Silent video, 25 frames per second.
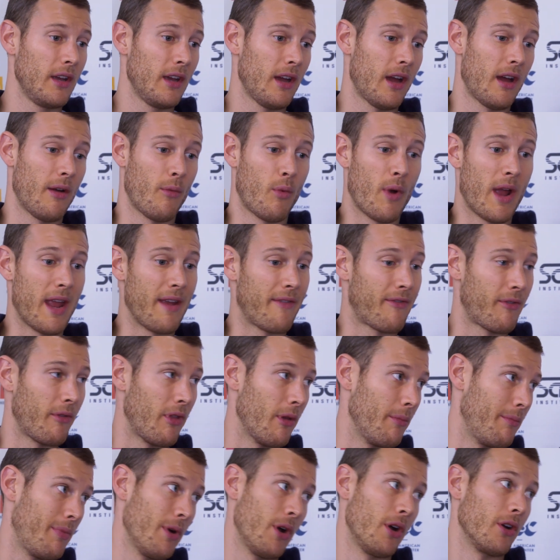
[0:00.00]
away from
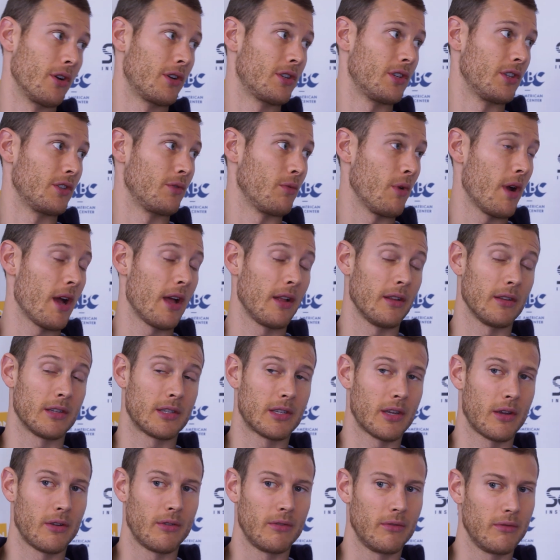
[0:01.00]
the books as well,
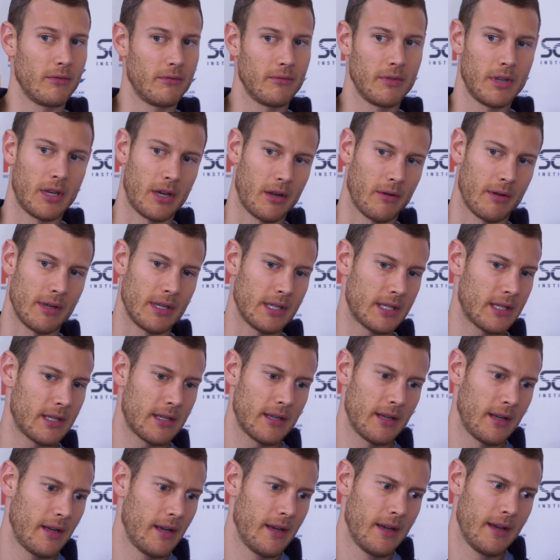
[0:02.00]
so you know
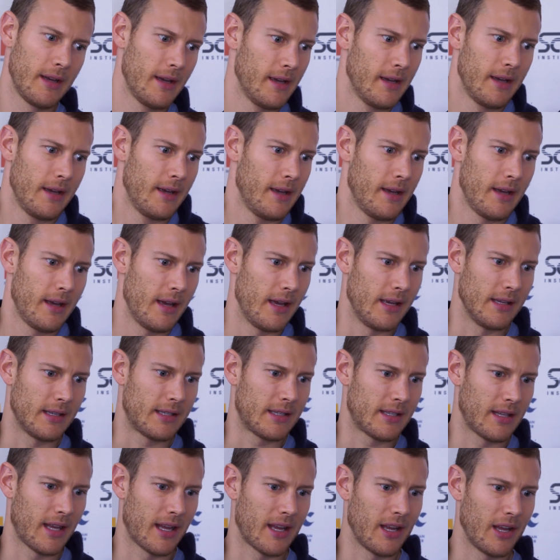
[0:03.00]
it's
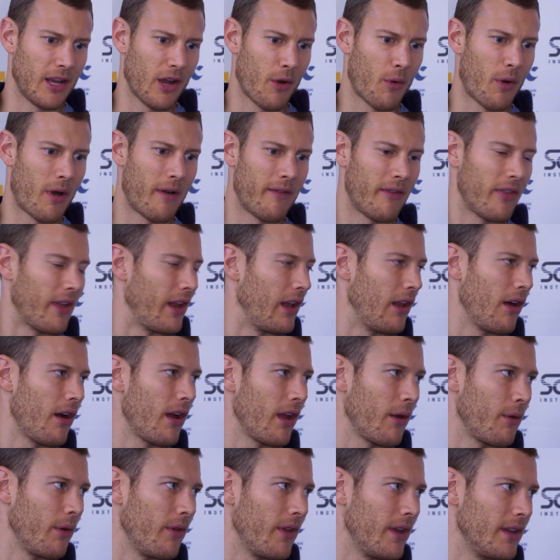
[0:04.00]
they can go wherever they
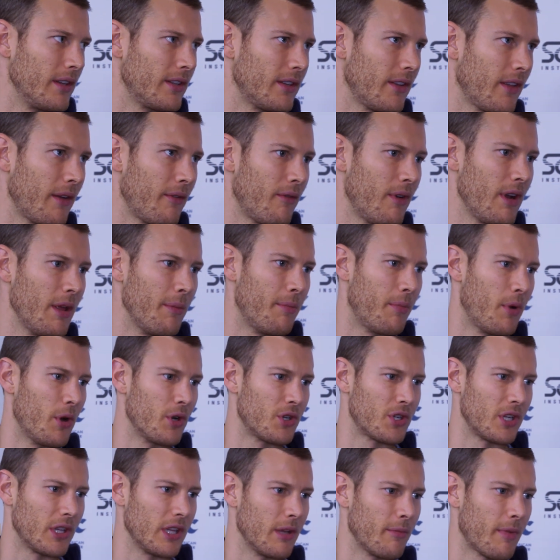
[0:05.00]
like with it, so they're really
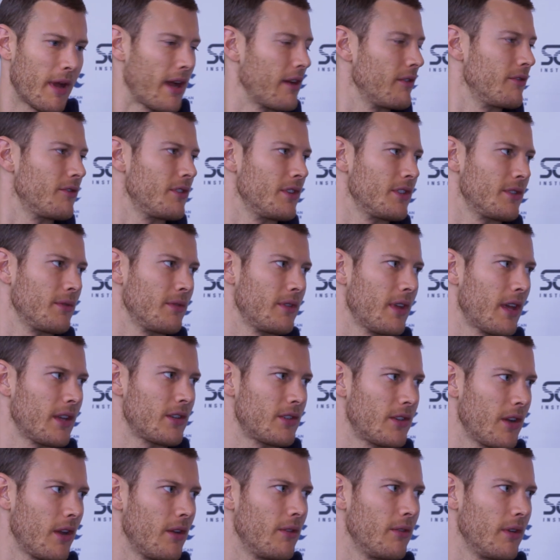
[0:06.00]
pushing the boundaries with that
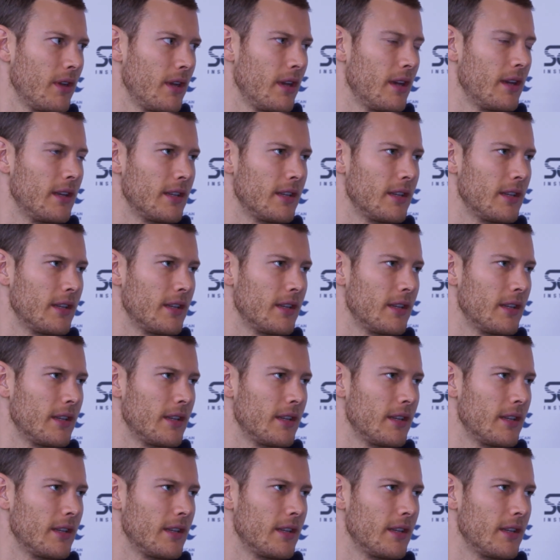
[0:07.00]
show. Yeah,